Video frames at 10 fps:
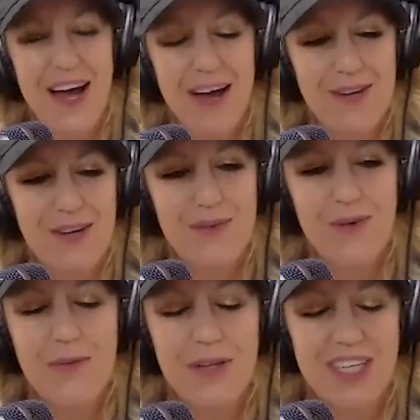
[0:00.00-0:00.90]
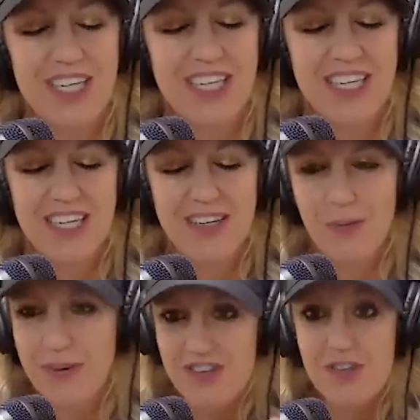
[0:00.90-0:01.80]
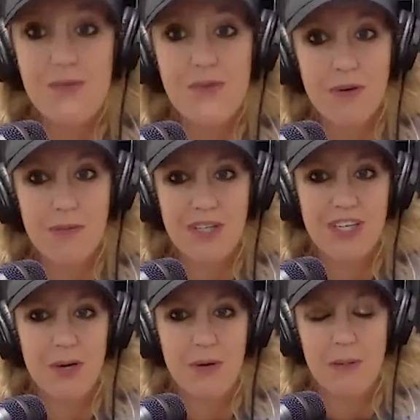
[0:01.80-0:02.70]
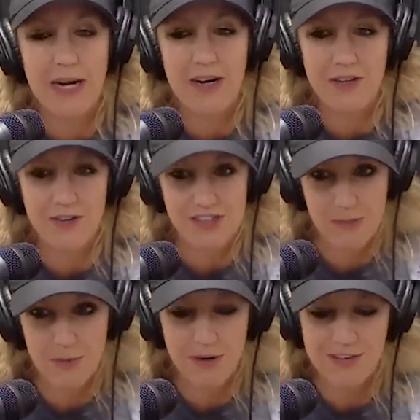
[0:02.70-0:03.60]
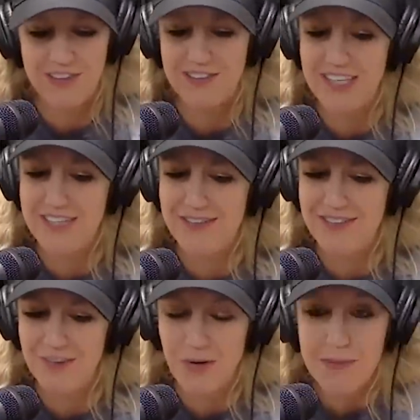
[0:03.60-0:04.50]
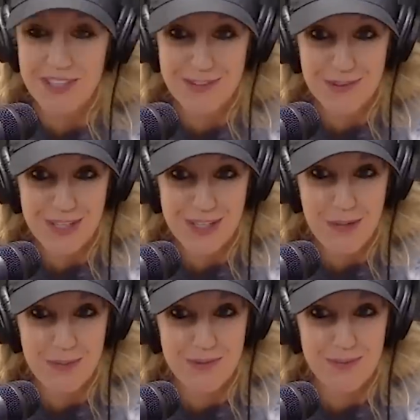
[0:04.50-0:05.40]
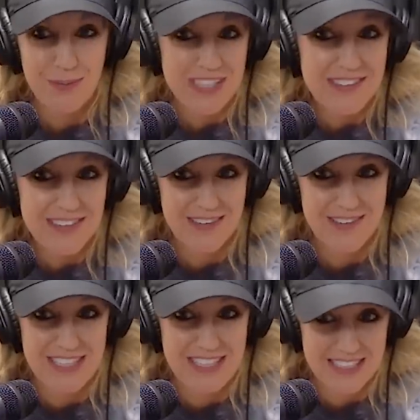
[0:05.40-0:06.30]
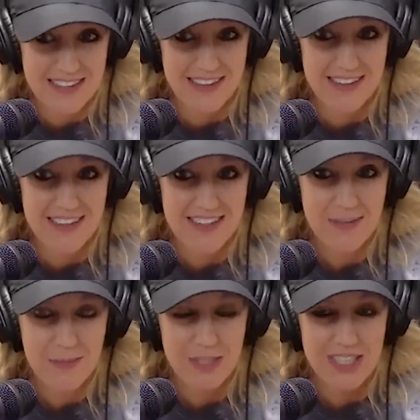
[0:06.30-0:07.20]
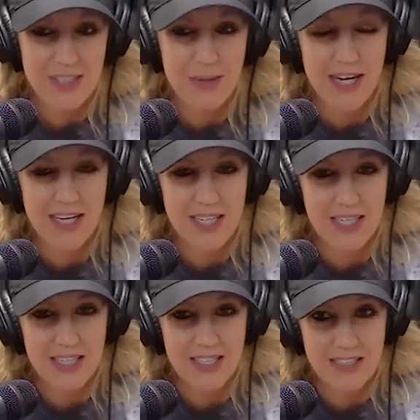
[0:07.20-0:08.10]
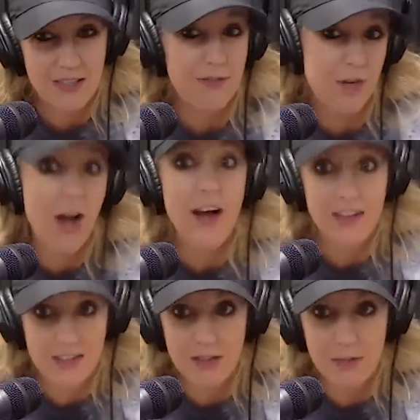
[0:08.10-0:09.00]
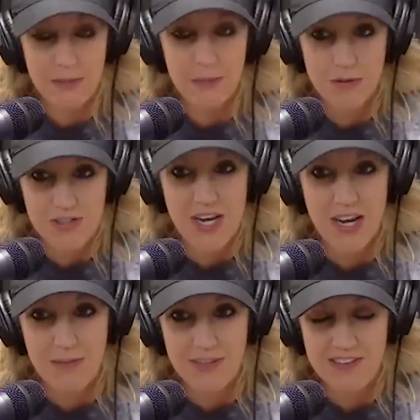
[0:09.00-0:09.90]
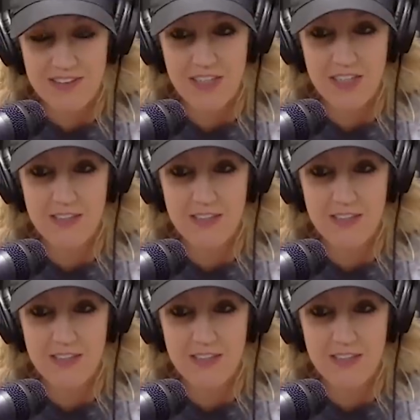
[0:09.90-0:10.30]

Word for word: How do you normally, when do you normally go about your demo process? And normally it's only a couple weeks out of the year, but you had a, you've got a little bit more time this year.